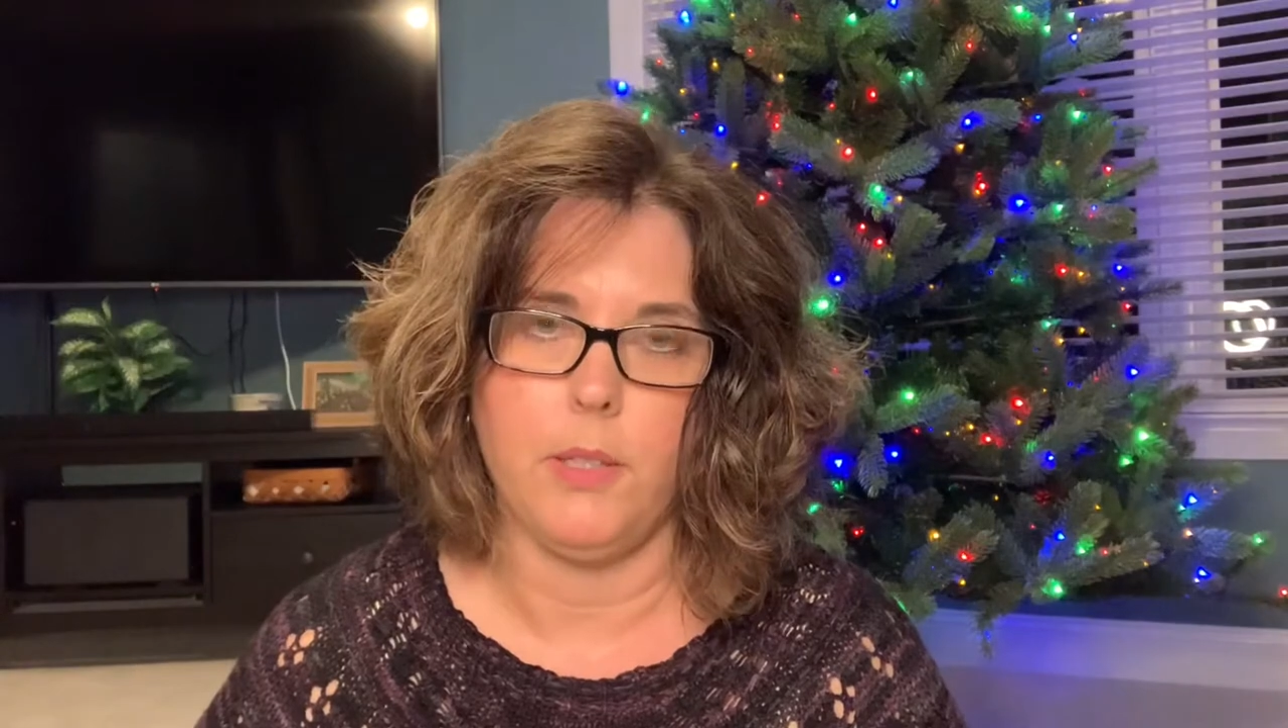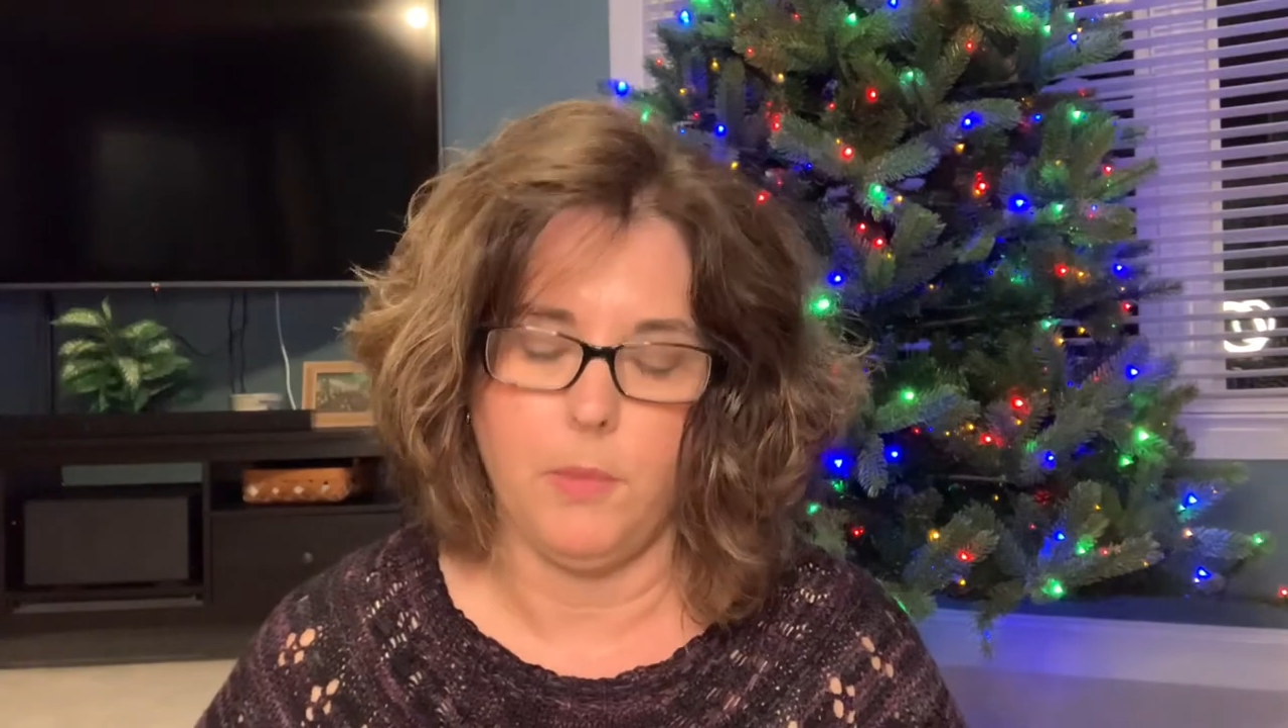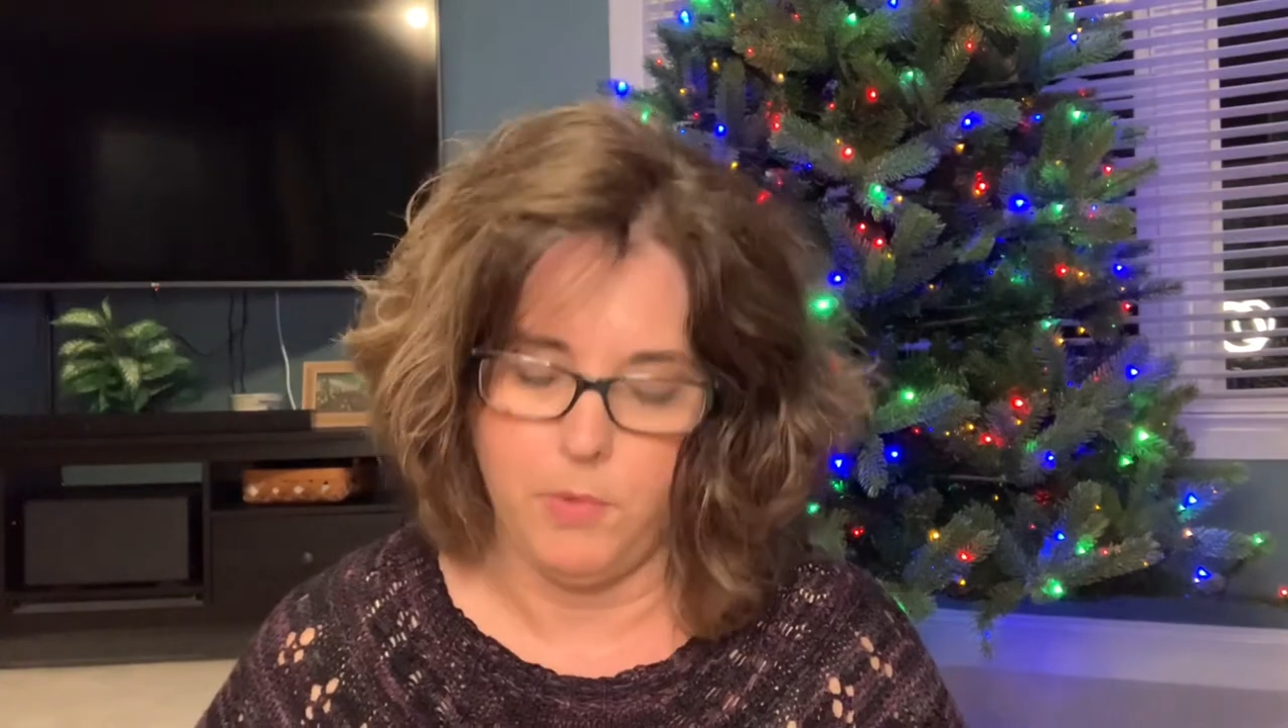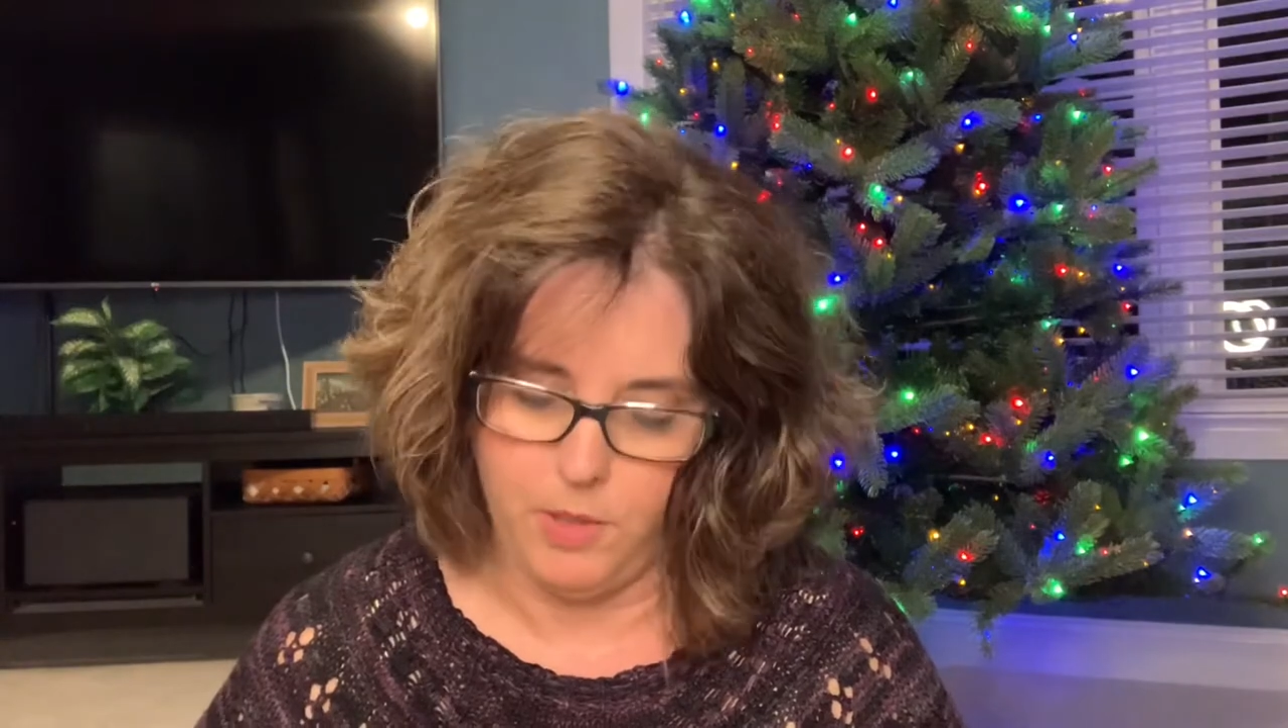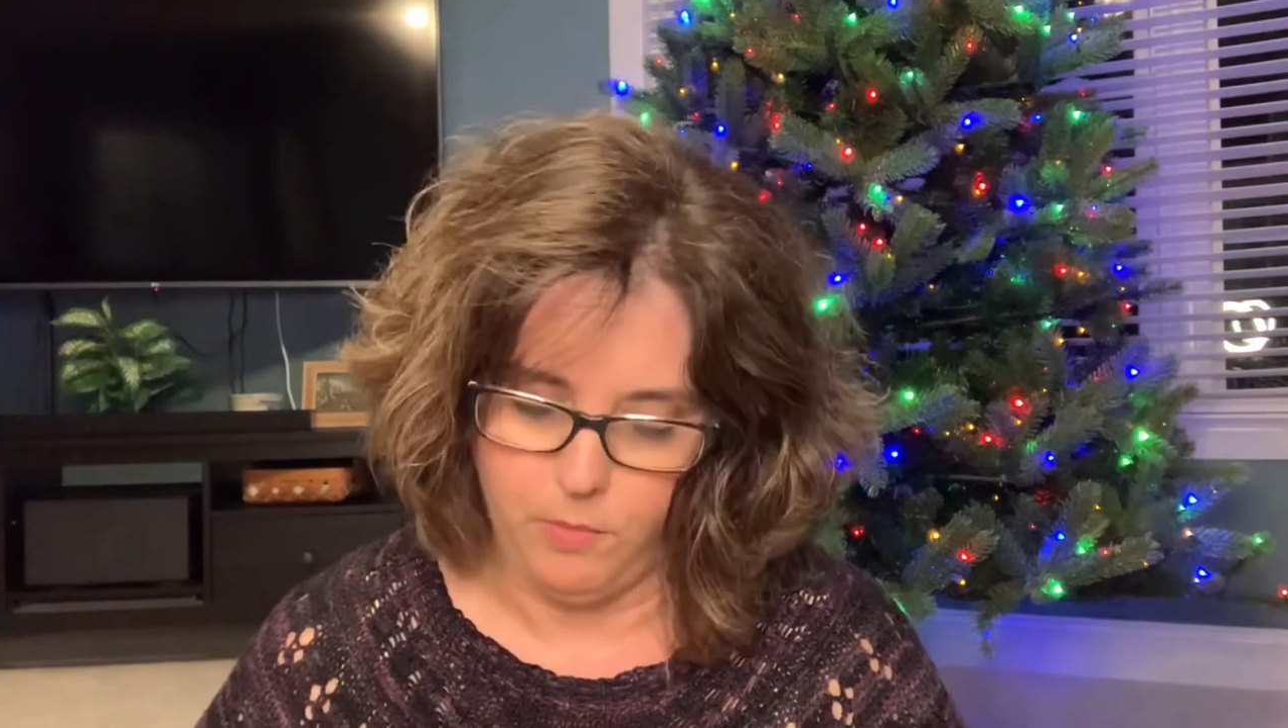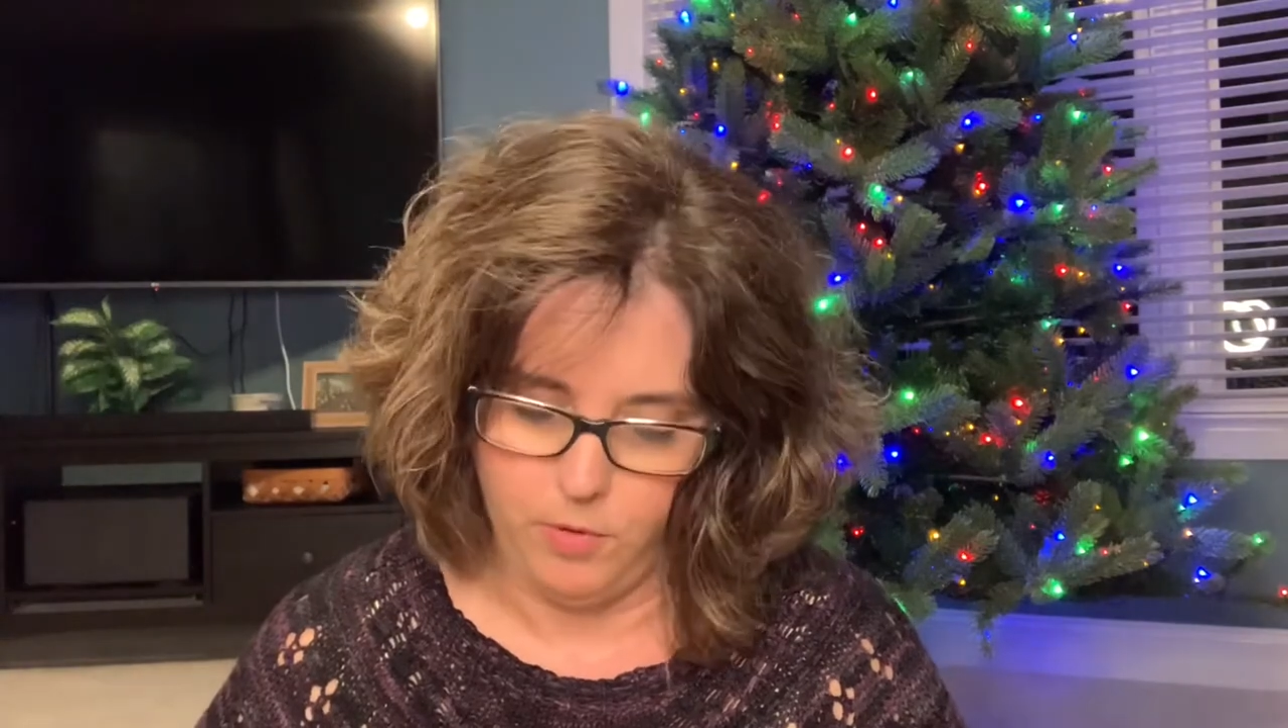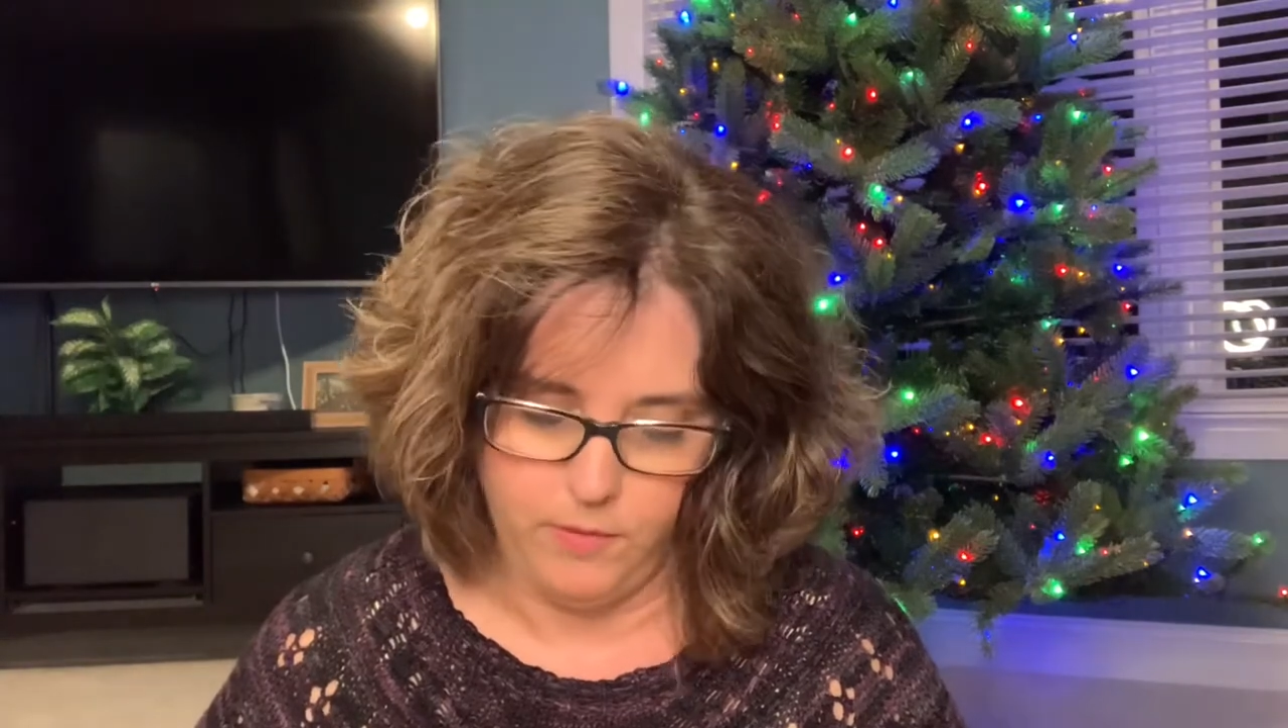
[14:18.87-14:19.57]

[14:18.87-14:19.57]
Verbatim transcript: September